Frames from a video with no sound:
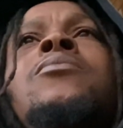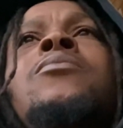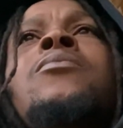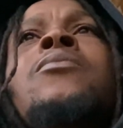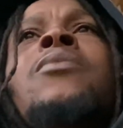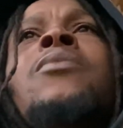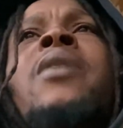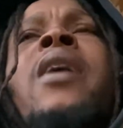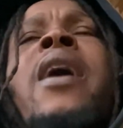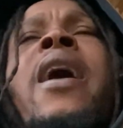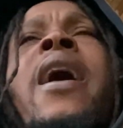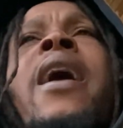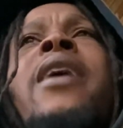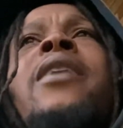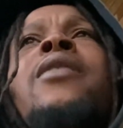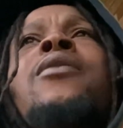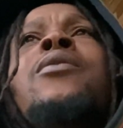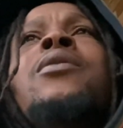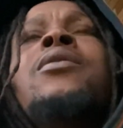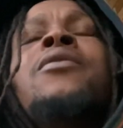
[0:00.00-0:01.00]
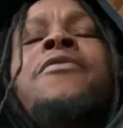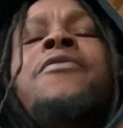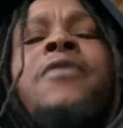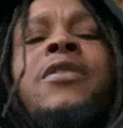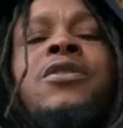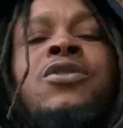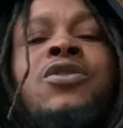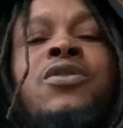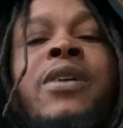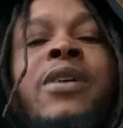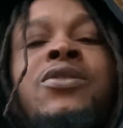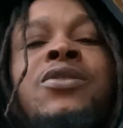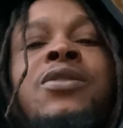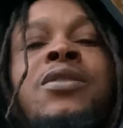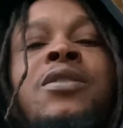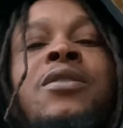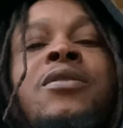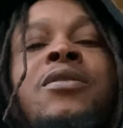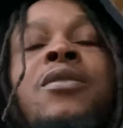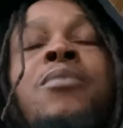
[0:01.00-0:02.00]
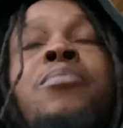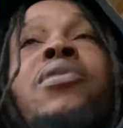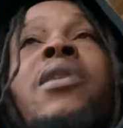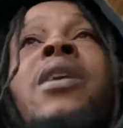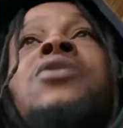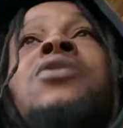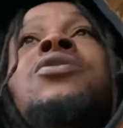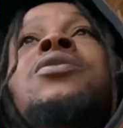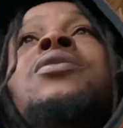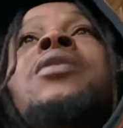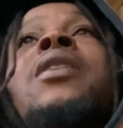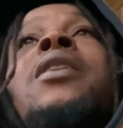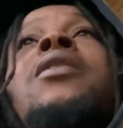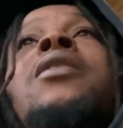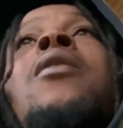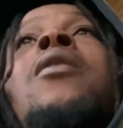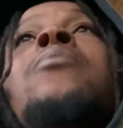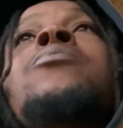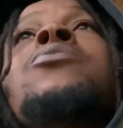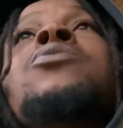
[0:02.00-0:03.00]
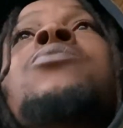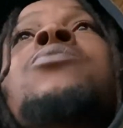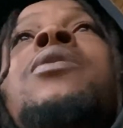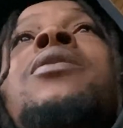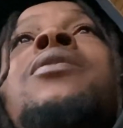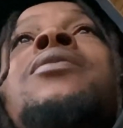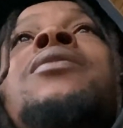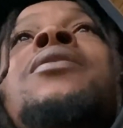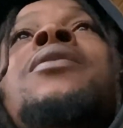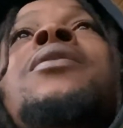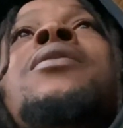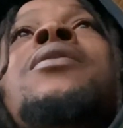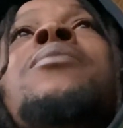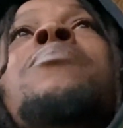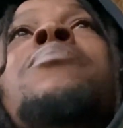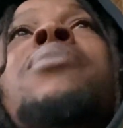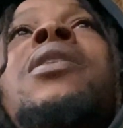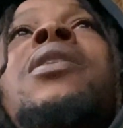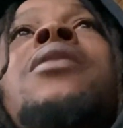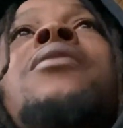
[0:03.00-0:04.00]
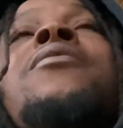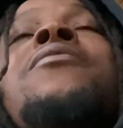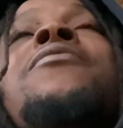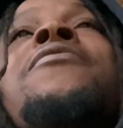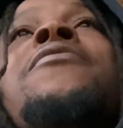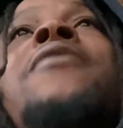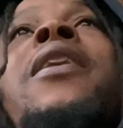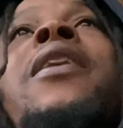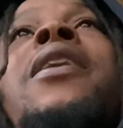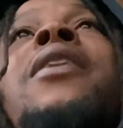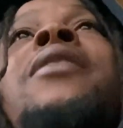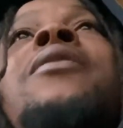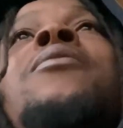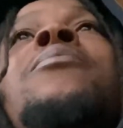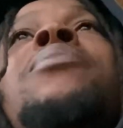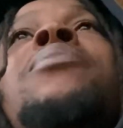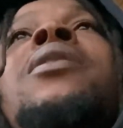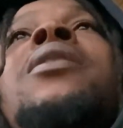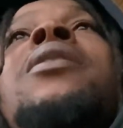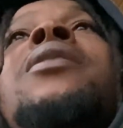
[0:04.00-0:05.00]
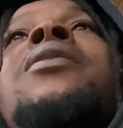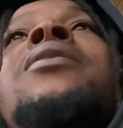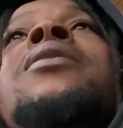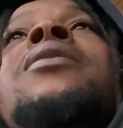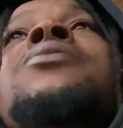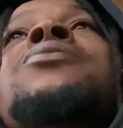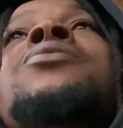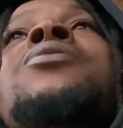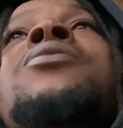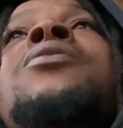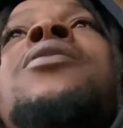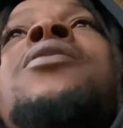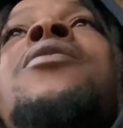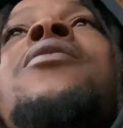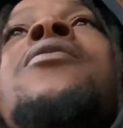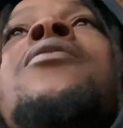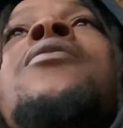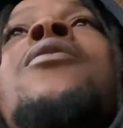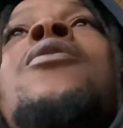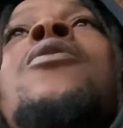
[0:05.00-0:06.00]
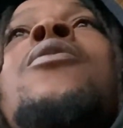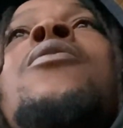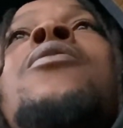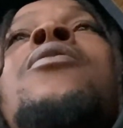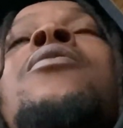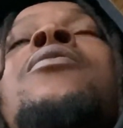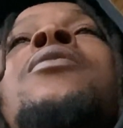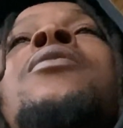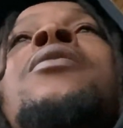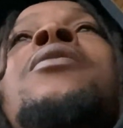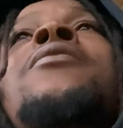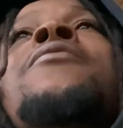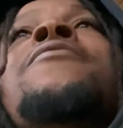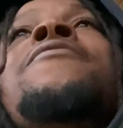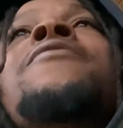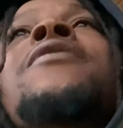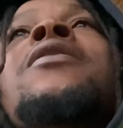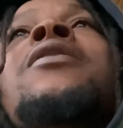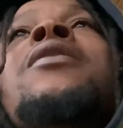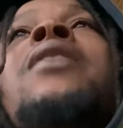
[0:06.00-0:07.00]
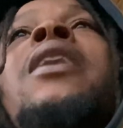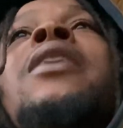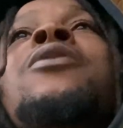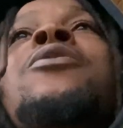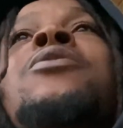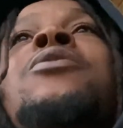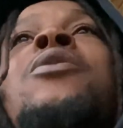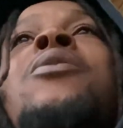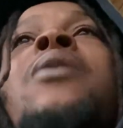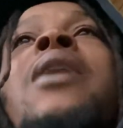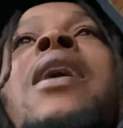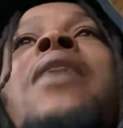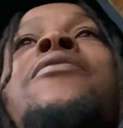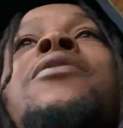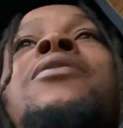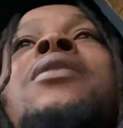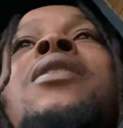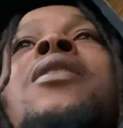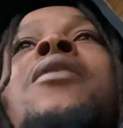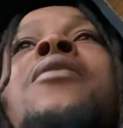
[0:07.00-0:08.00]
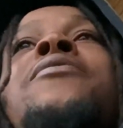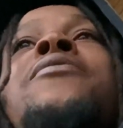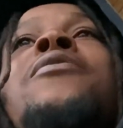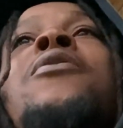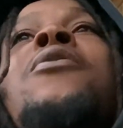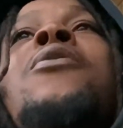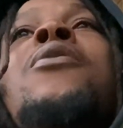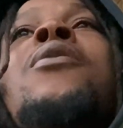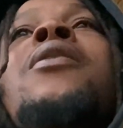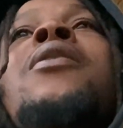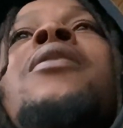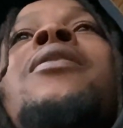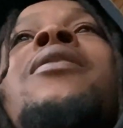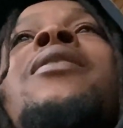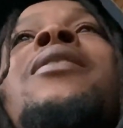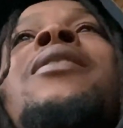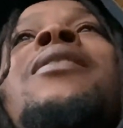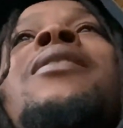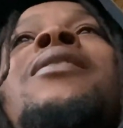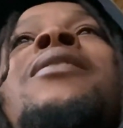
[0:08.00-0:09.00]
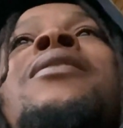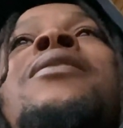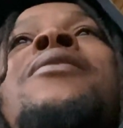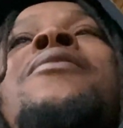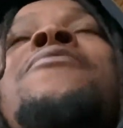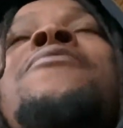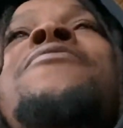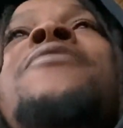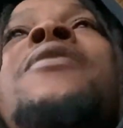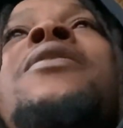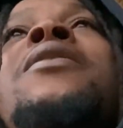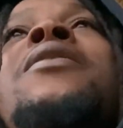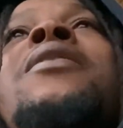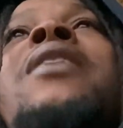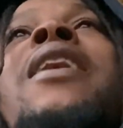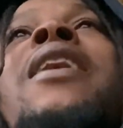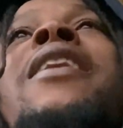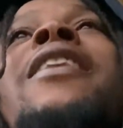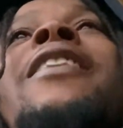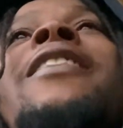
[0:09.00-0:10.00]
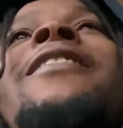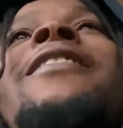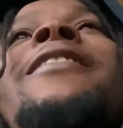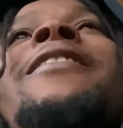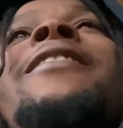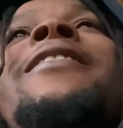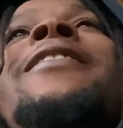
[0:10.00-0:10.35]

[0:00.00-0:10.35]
the anger and the frustration and the depression that comes with being afraid or being insecure or feeling like you don't have enough or feeling like